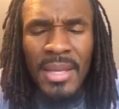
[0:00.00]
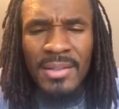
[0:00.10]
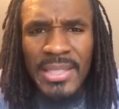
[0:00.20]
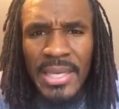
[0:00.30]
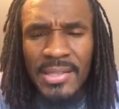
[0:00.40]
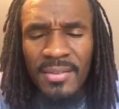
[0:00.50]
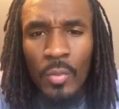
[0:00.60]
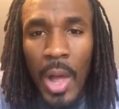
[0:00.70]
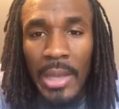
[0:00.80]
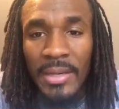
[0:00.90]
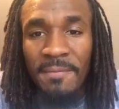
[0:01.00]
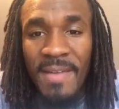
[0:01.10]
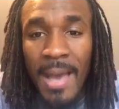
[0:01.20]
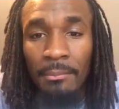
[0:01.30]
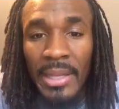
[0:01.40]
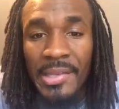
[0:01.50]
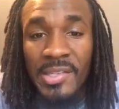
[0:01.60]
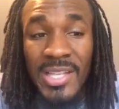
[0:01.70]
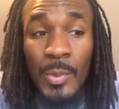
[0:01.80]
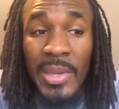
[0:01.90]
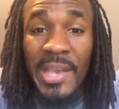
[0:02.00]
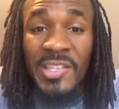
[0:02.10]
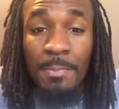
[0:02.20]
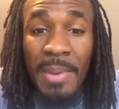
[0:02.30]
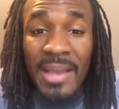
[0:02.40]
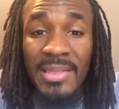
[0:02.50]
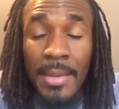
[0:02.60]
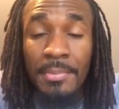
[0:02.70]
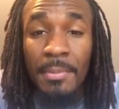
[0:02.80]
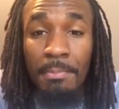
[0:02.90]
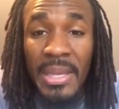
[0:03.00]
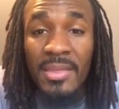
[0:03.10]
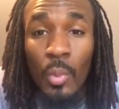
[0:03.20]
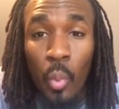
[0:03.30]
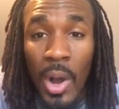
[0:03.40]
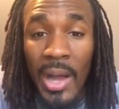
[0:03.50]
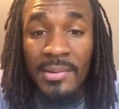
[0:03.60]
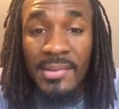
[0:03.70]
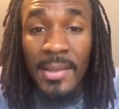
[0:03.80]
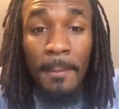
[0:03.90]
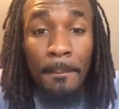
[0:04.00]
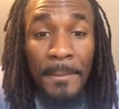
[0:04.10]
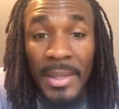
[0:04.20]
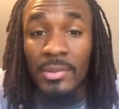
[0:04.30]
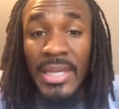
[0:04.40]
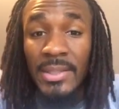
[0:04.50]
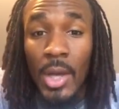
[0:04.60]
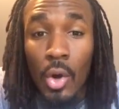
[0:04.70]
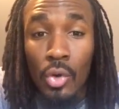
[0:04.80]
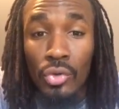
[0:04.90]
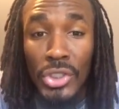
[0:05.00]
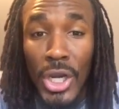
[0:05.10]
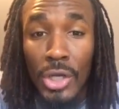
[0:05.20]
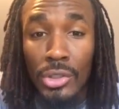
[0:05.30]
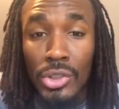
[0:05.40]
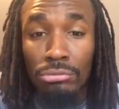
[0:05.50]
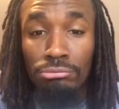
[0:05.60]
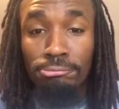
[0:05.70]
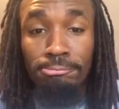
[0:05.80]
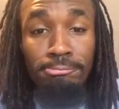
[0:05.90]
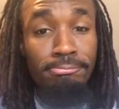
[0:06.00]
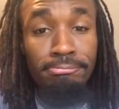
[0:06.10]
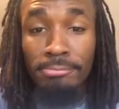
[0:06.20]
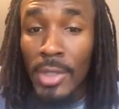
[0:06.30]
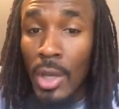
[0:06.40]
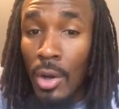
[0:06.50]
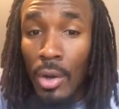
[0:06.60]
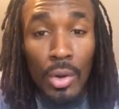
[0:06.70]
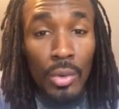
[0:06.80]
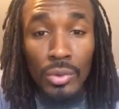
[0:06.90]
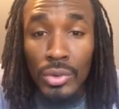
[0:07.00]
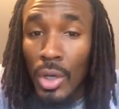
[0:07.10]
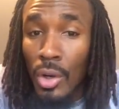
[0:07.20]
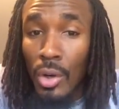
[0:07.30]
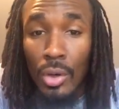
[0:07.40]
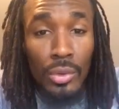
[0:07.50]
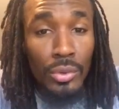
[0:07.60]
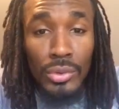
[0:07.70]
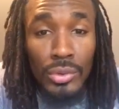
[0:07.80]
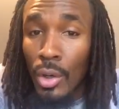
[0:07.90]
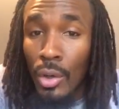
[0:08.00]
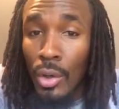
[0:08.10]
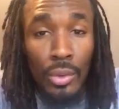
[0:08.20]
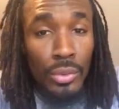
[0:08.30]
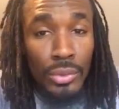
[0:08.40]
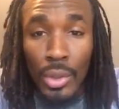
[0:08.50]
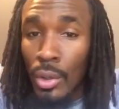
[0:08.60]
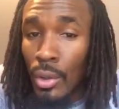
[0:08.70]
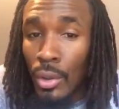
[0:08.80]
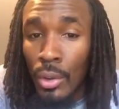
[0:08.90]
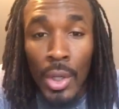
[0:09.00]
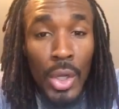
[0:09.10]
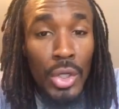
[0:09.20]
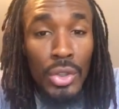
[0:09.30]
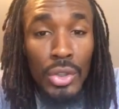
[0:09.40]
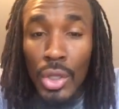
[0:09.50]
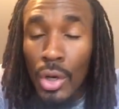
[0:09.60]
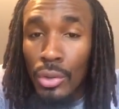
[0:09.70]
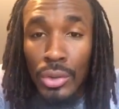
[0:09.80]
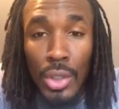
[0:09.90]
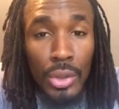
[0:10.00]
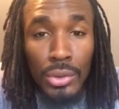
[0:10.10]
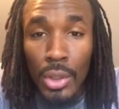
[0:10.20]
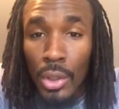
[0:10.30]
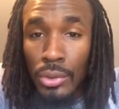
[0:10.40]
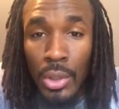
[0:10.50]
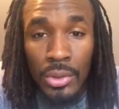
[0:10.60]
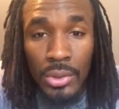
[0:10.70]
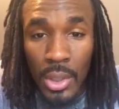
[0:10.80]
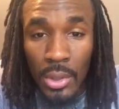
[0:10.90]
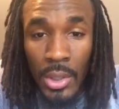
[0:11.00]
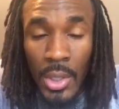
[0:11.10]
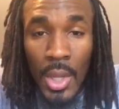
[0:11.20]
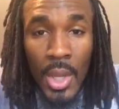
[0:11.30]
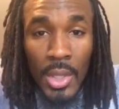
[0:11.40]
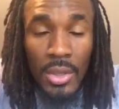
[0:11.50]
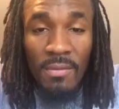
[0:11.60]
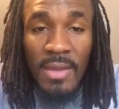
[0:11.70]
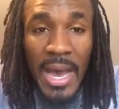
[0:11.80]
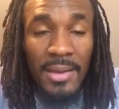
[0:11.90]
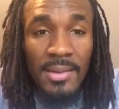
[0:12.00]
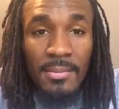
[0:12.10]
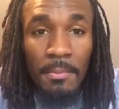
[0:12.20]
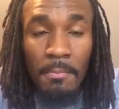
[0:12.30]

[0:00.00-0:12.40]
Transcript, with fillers: their kids of quality families because we expect them to be the ones building the whole church. No, no, no, no, no, no, no, no, no. You've got